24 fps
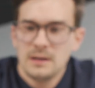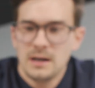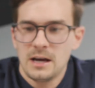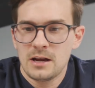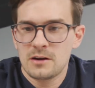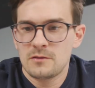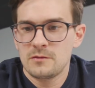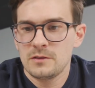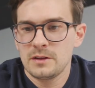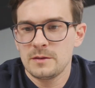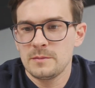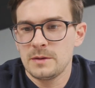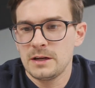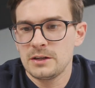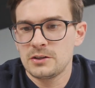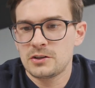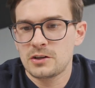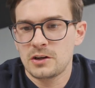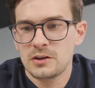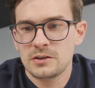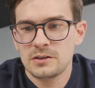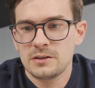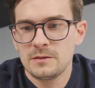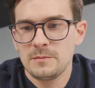I don't really mind
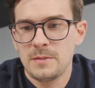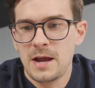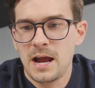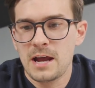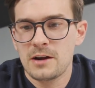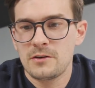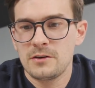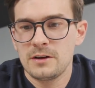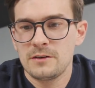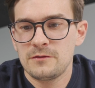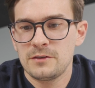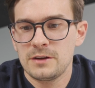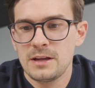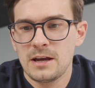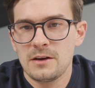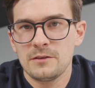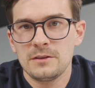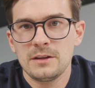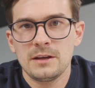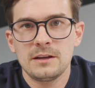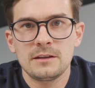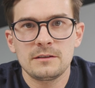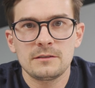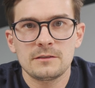charging the battery every now
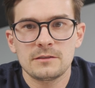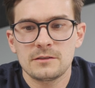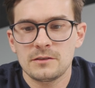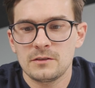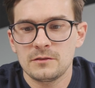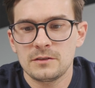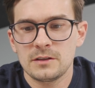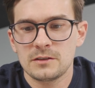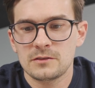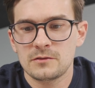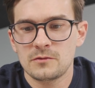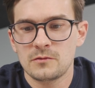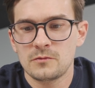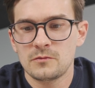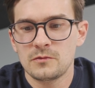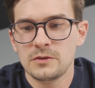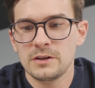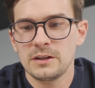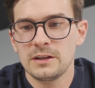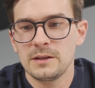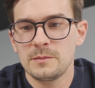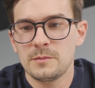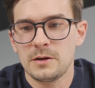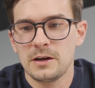and then, so it doesn't
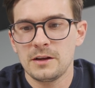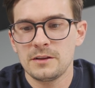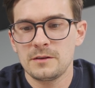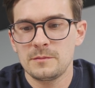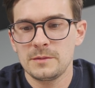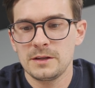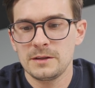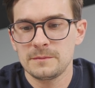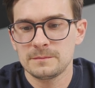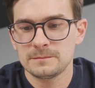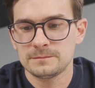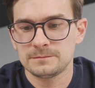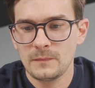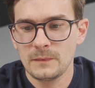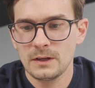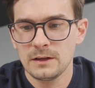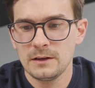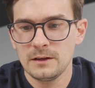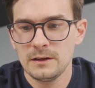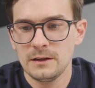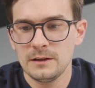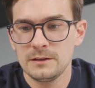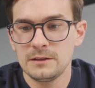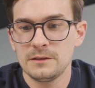really bother me.
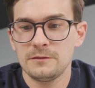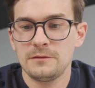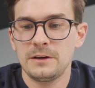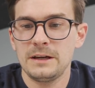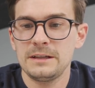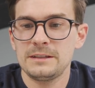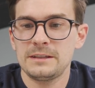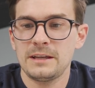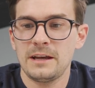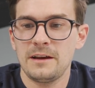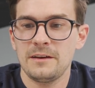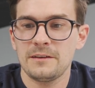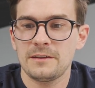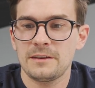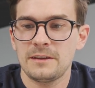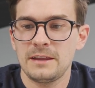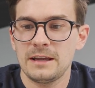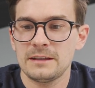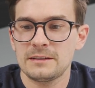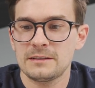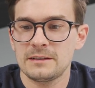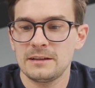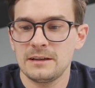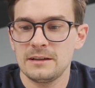Device health,
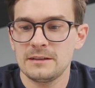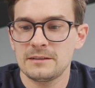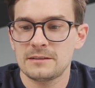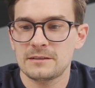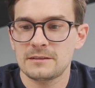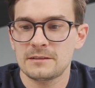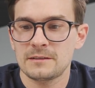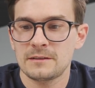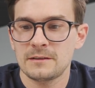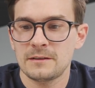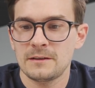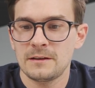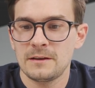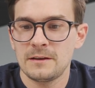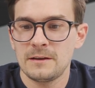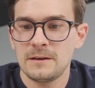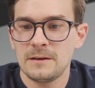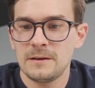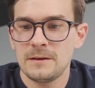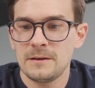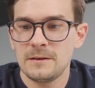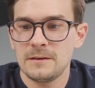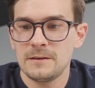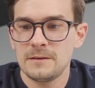that's nice.
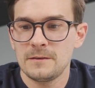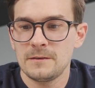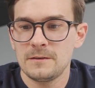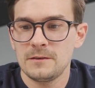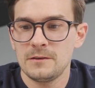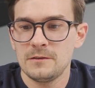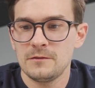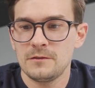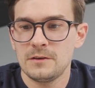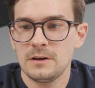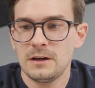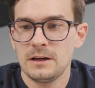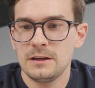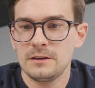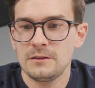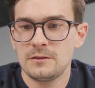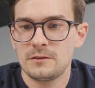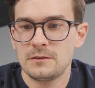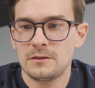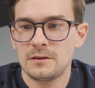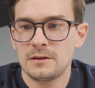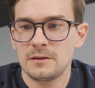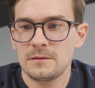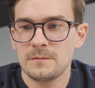You've got
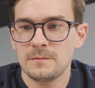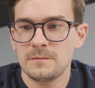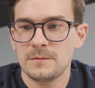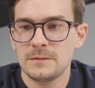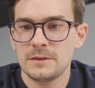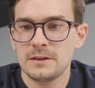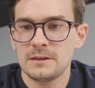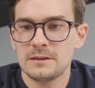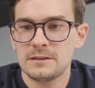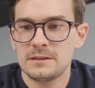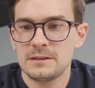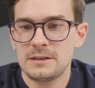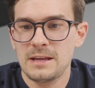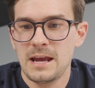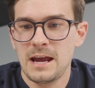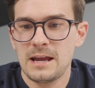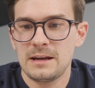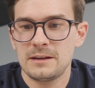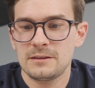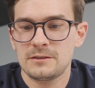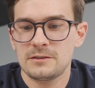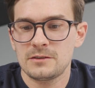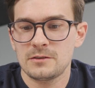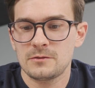your
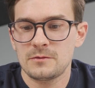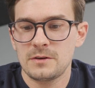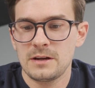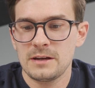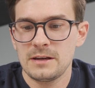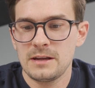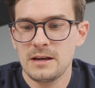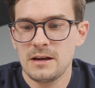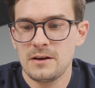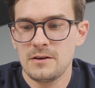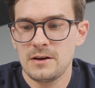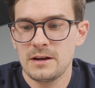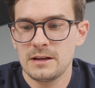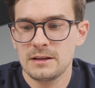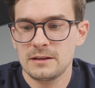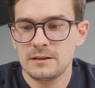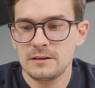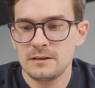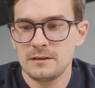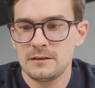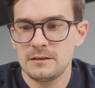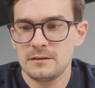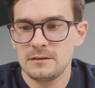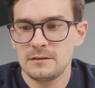status, so right now I
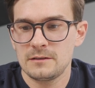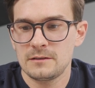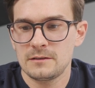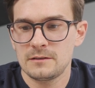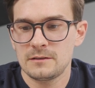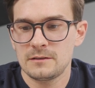can